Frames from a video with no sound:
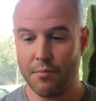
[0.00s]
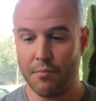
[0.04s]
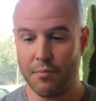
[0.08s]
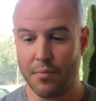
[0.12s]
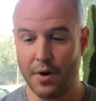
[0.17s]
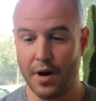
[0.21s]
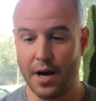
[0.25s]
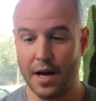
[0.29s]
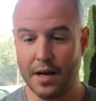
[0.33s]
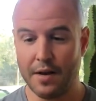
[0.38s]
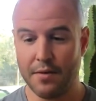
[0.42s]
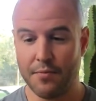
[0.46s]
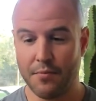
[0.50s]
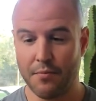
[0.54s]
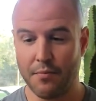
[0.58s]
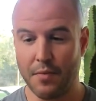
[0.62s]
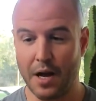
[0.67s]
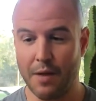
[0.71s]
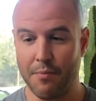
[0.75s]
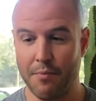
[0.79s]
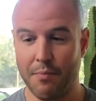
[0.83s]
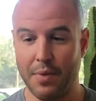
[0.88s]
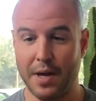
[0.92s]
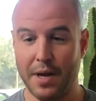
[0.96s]
But
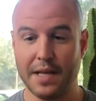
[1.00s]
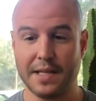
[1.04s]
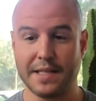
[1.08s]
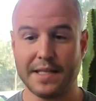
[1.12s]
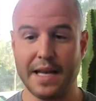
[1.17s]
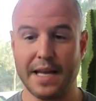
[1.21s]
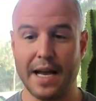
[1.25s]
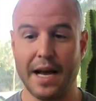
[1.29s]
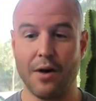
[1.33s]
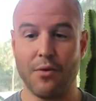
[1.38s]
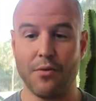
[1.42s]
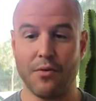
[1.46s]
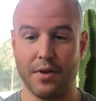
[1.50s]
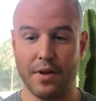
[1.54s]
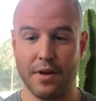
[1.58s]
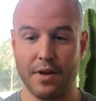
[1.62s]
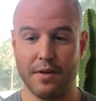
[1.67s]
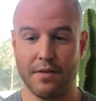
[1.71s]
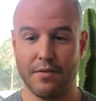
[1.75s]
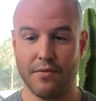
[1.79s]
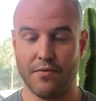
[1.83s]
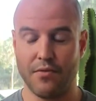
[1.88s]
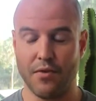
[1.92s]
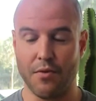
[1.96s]
my best outlet
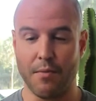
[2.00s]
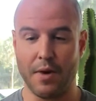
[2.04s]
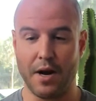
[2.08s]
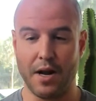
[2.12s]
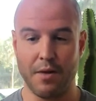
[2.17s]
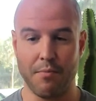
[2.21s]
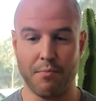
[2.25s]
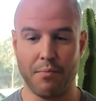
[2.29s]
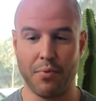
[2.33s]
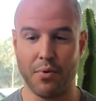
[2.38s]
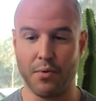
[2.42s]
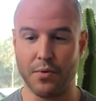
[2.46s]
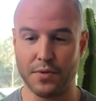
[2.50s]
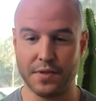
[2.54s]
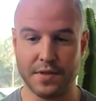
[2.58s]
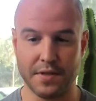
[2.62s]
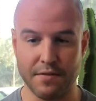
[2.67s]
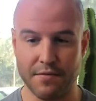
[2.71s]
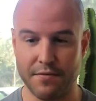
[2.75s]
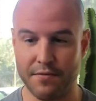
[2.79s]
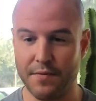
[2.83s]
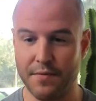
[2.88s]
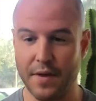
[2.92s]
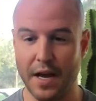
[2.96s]
for my
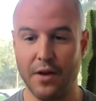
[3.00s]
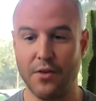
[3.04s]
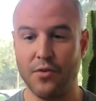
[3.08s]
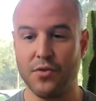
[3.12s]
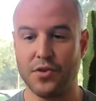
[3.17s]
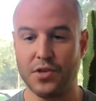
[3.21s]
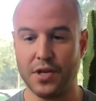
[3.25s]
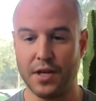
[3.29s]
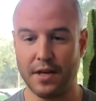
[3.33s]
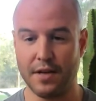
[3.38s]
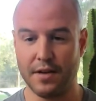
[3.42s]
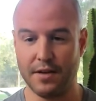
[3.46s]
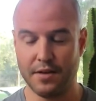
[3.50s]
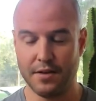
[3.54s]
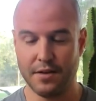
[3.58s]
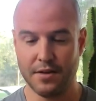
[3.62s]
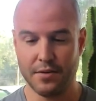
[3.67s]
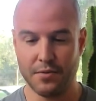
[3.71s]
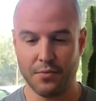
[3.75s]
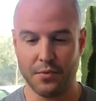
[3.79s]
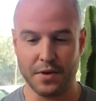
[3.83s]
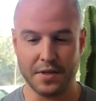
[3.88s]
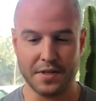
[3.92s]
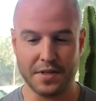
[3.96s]
impulsive energy
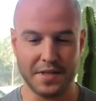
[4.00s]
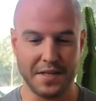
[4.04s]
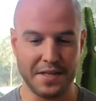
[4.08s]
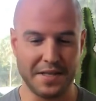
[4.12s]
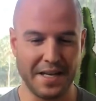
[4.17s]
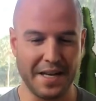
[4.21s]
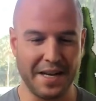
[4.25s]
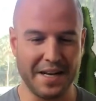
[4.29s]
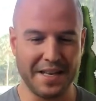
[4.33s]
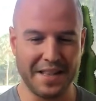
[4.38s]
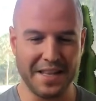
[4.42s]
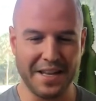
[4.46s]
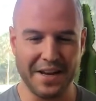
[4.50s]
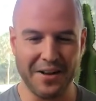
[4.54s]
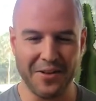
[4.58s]
was to take the